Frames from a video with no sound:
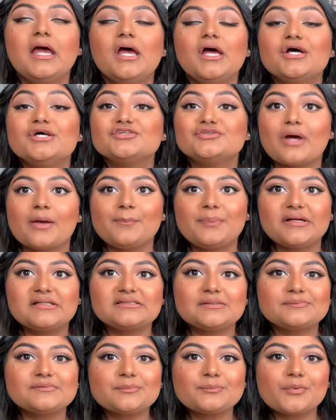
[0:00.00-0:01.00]
So I picked
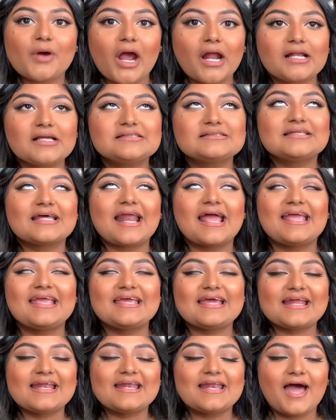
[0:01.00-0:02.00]
up some products that I
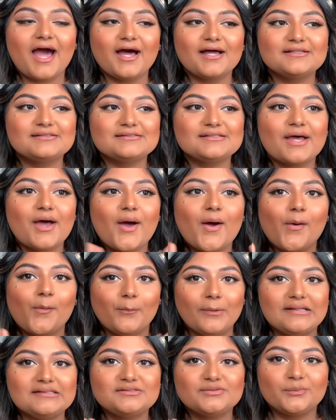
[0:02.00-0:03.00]
cannot
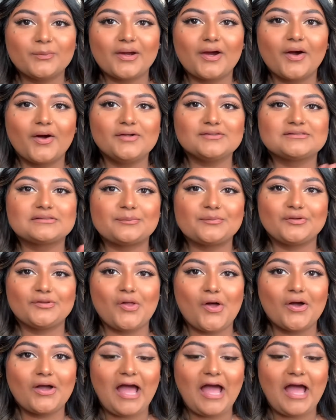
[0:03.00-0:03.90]
wait to wear all summer long.